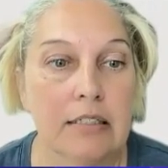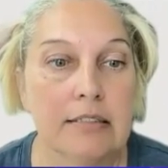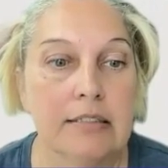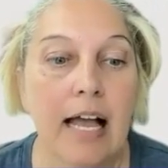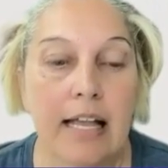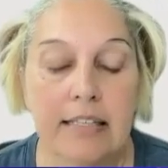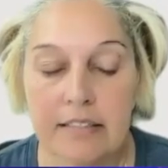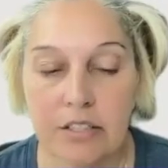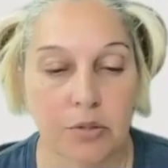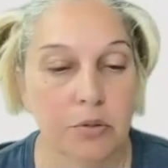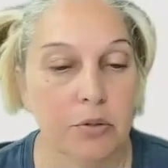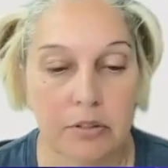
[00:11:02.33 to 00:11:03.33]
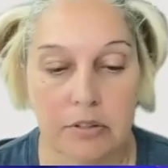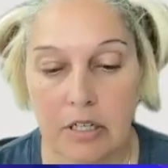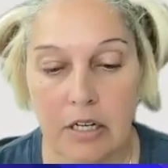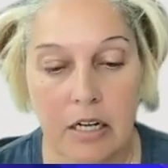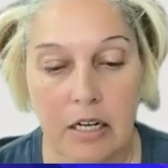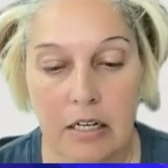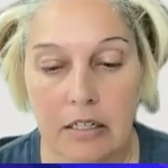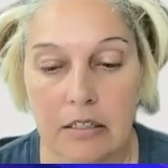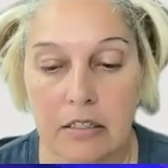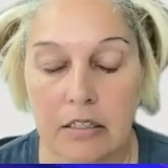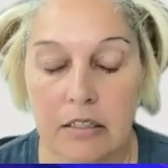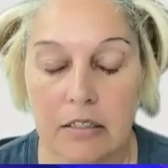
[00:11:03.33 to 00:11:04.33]
says through
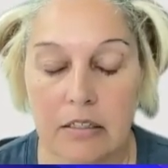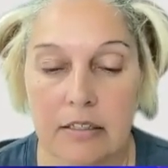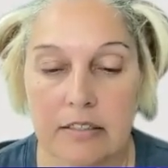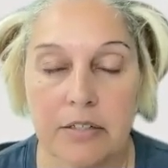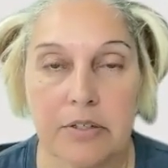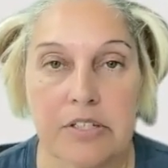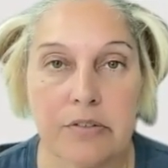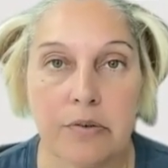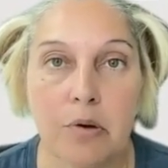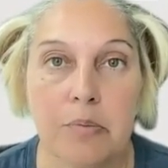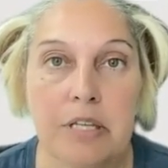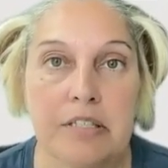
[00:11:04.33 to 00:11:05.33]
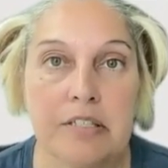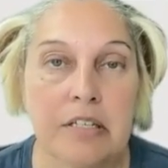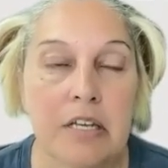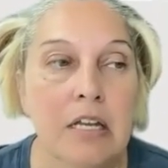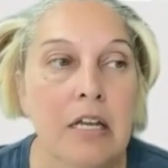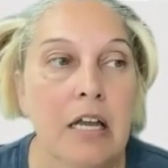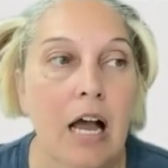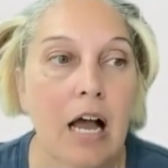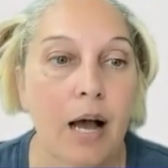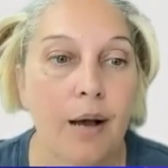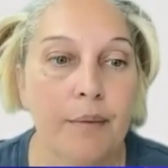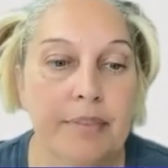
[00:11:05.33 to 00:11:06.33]
a series of omens
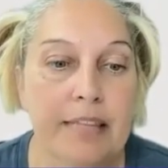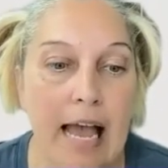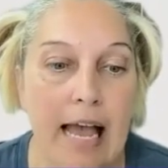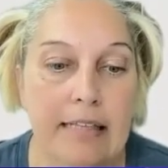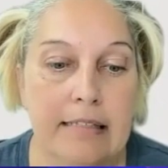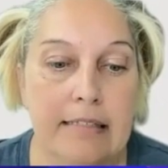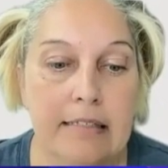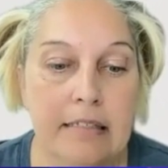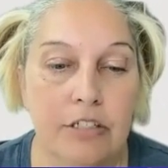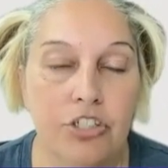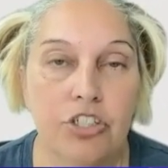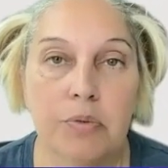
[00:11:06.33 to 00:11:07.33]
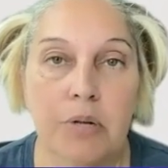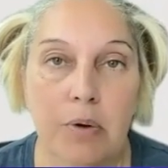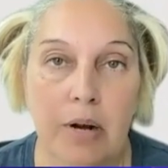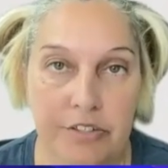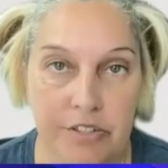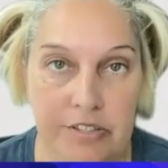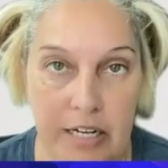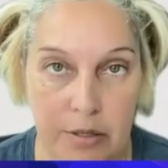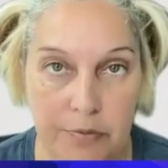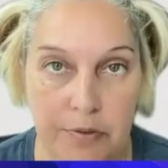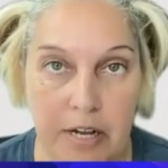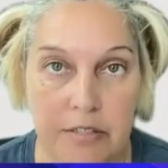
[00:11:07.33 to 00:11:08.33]
that she requires a
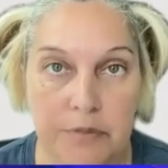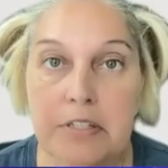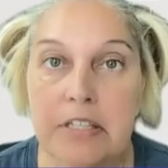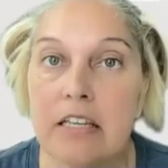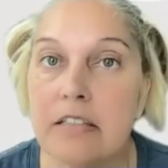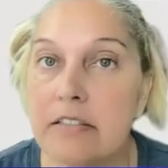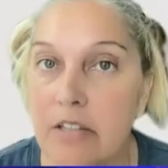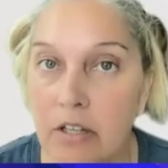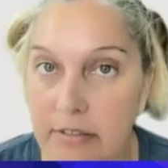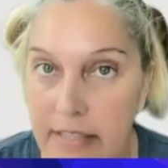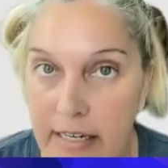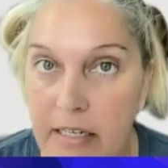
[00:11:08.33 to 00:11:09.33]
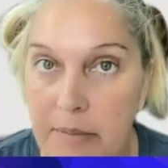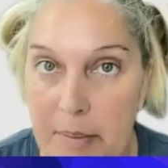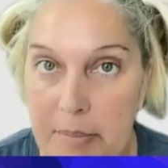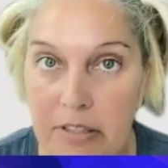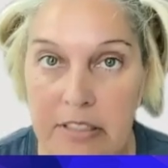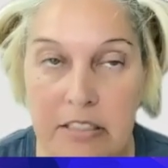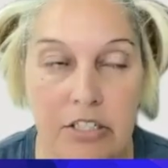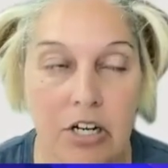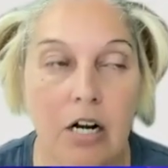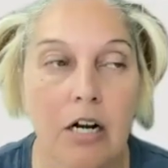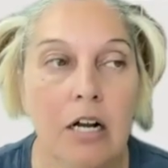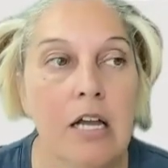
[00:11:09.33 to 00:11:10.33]
sacrifice for the insult that Agamemnon did to
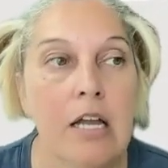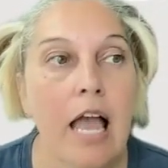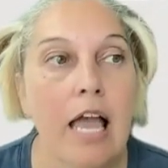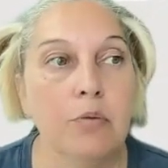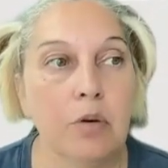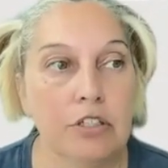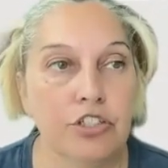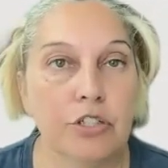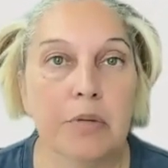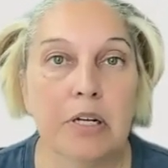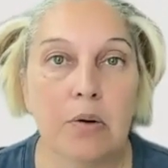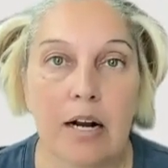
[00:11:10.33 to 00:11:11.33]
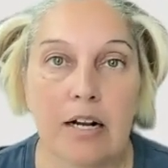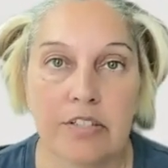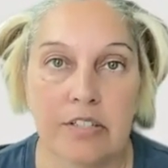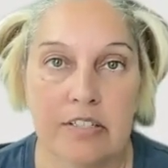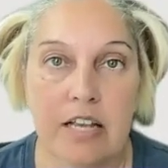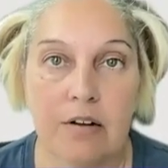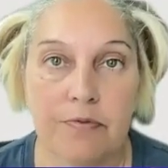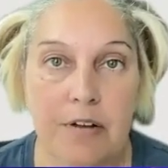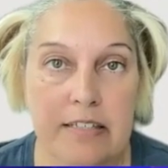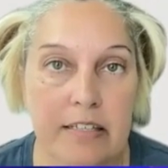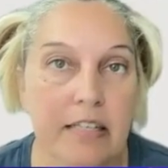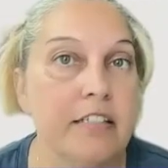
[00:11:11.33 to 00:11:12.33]
her. And what she requires as a
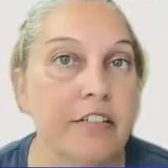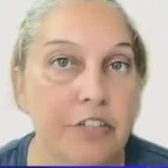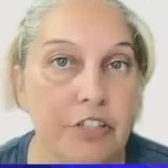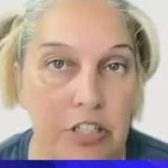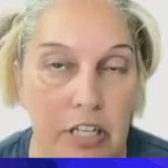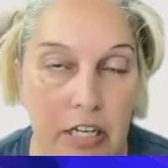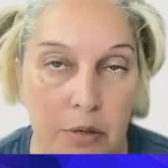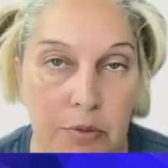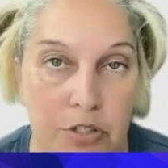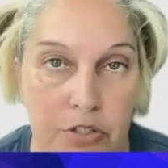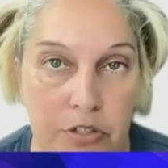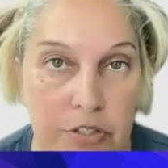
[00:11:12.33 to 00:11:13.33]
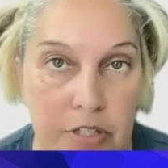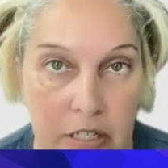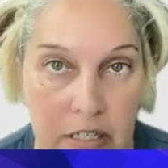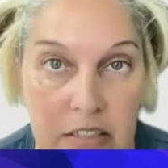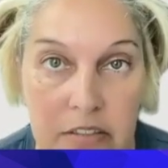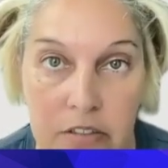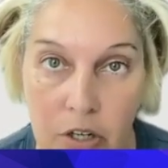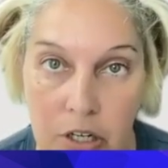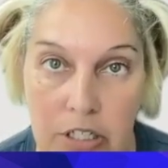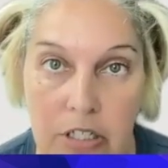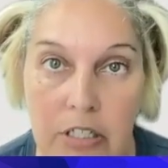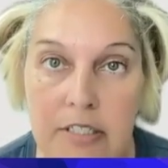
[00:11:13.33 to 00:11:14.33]
sacrifice is Iphigenia, which is his youngest
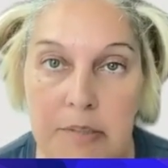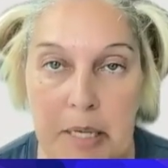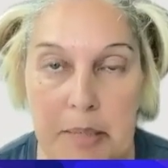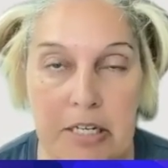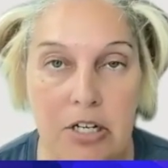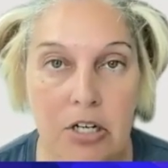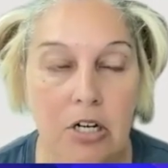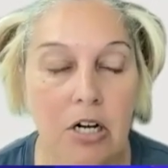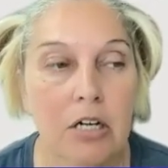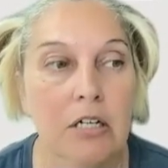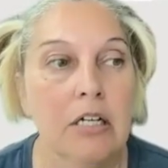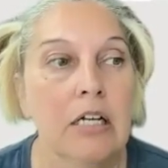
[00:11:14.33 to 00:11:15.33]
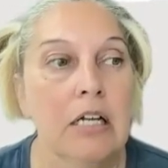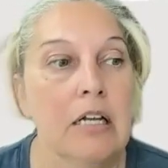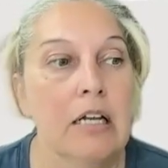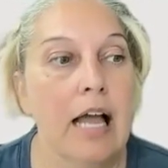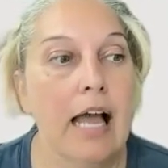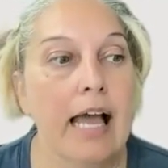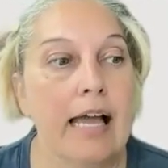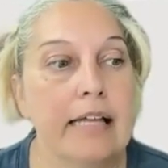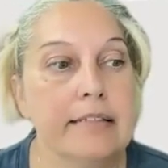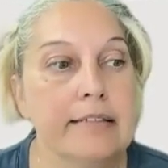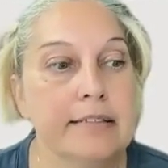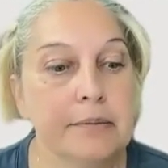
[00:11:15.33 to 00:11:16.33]
daughter, his baby girl.
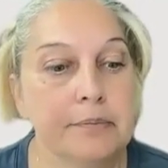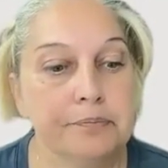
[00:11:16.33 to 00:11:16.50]
And